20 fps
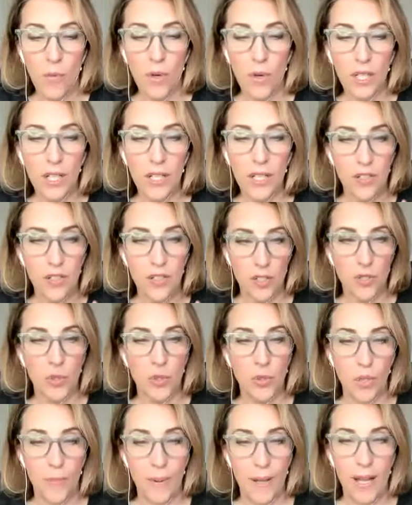want to just
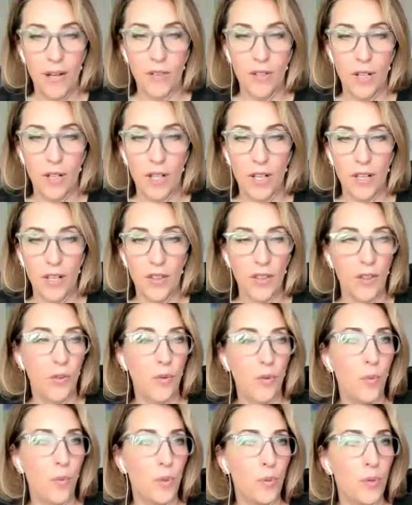talk about I
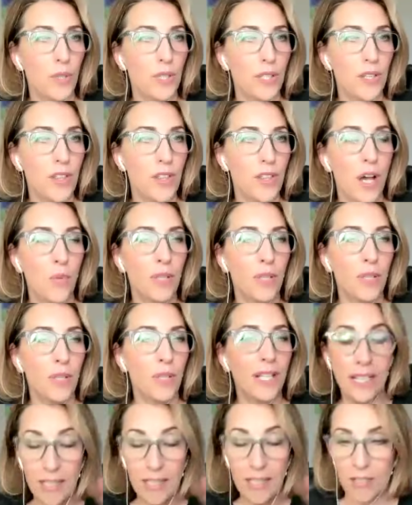want
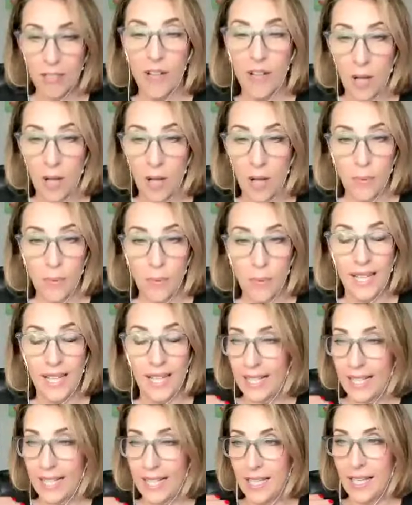to clear up,
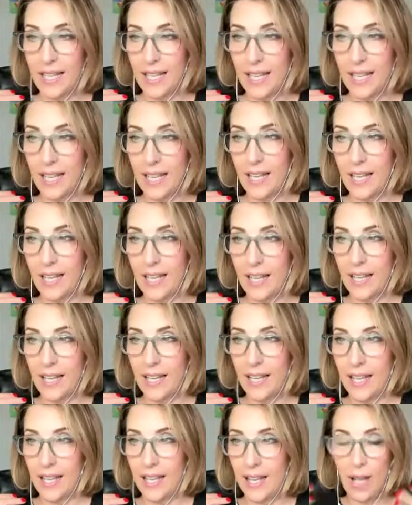like,
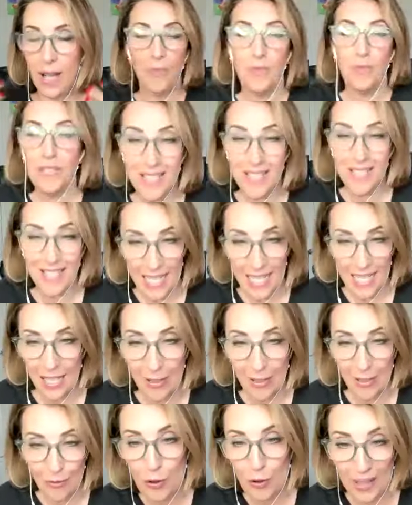I'm going to say,
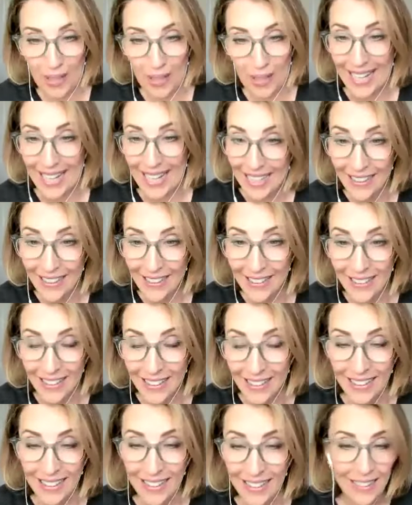if you're here,
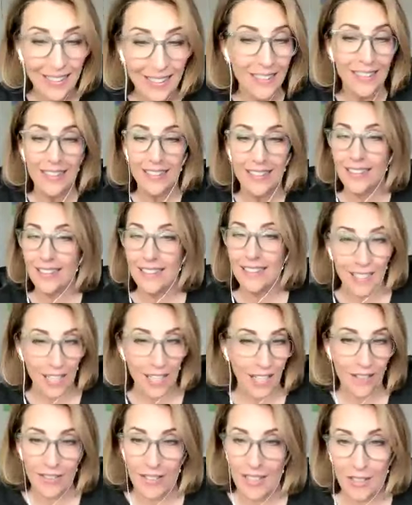you
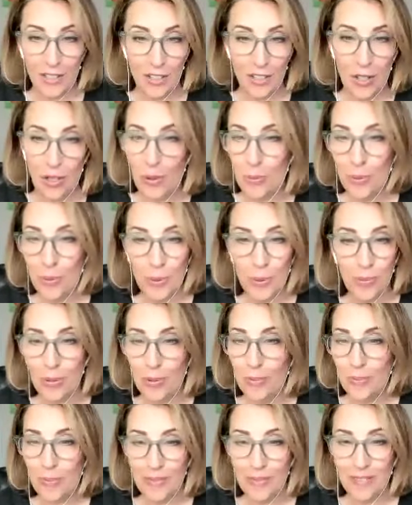have an alcohol
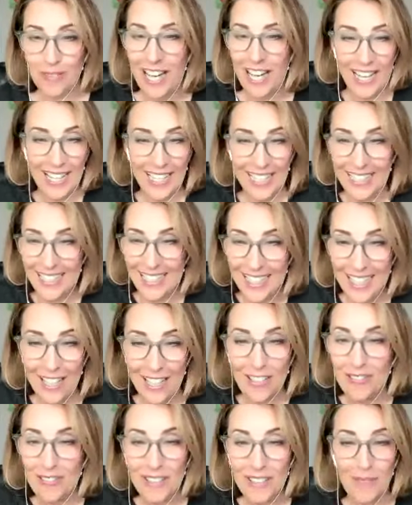problem, right?
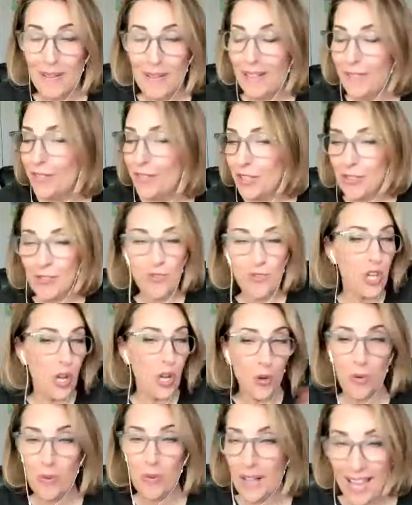People who
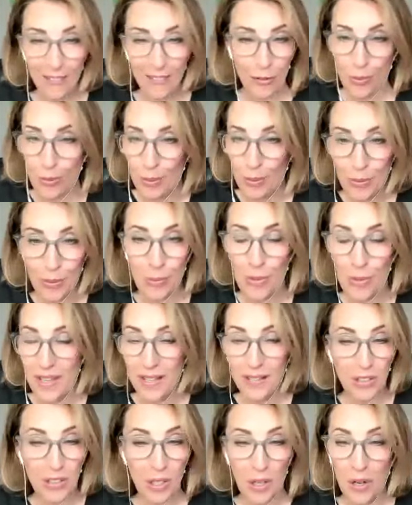don't have a problem with
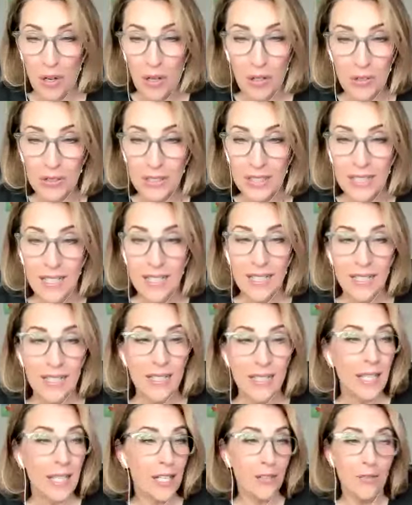alcohol,
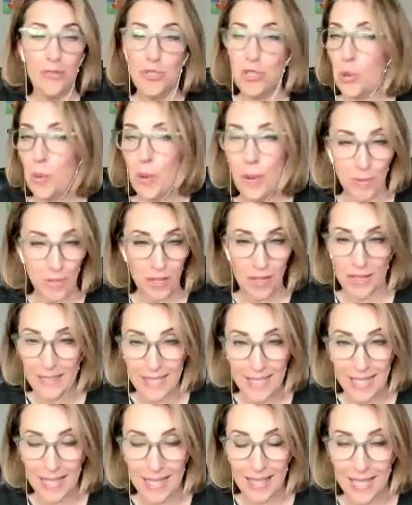they don't show up to things
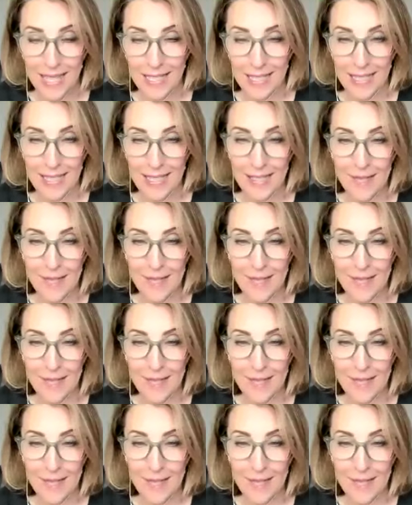like this.